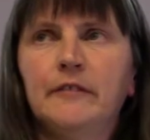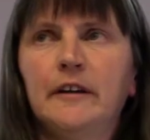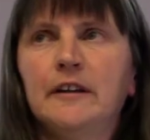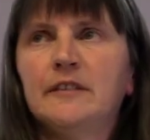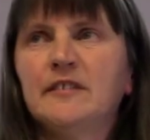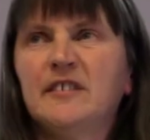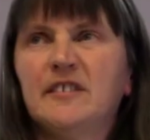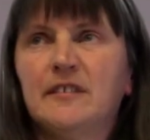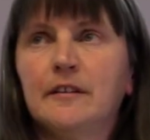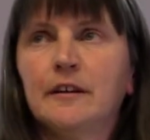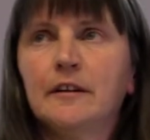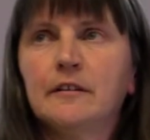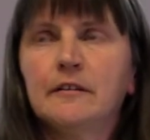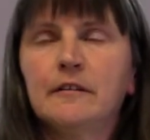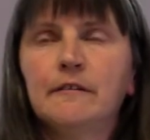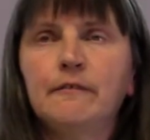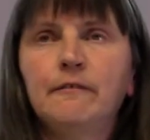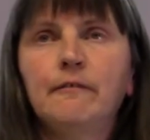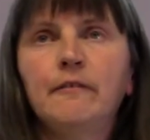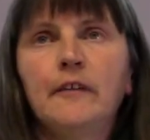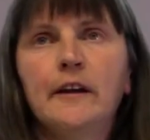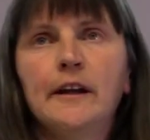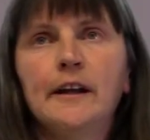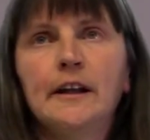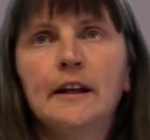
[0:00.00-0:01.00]
instinctive
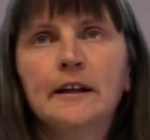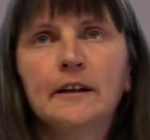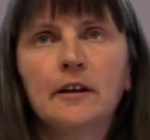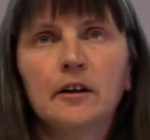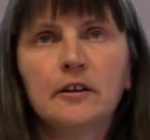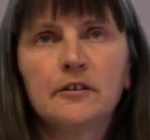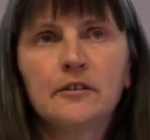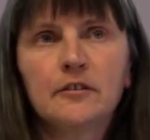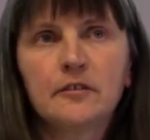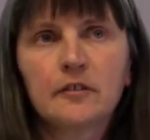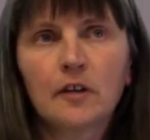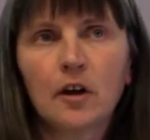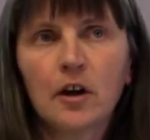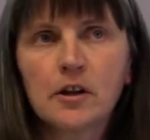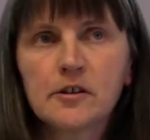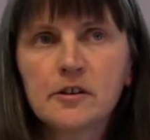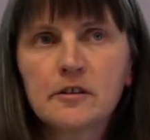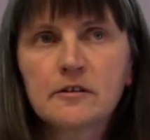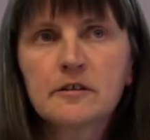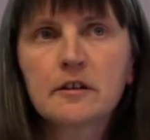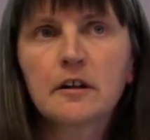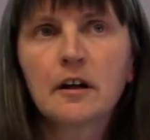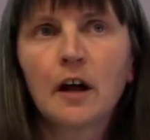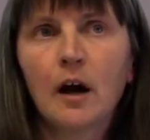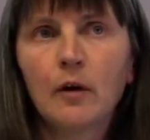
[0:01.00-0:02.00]
feeling, I
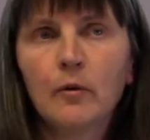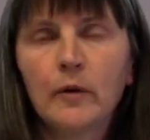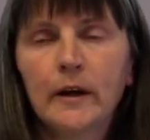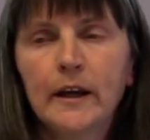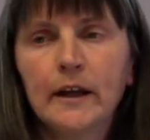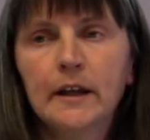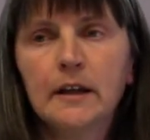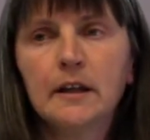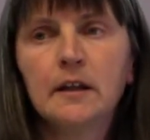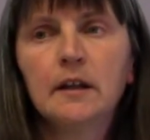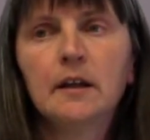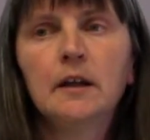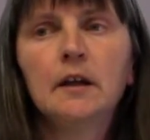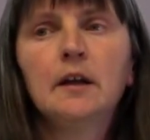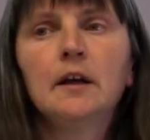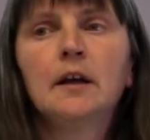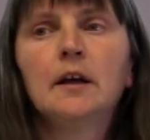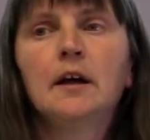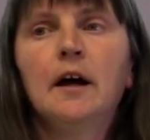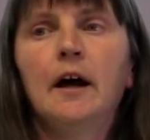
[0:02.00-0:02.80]
decided to go in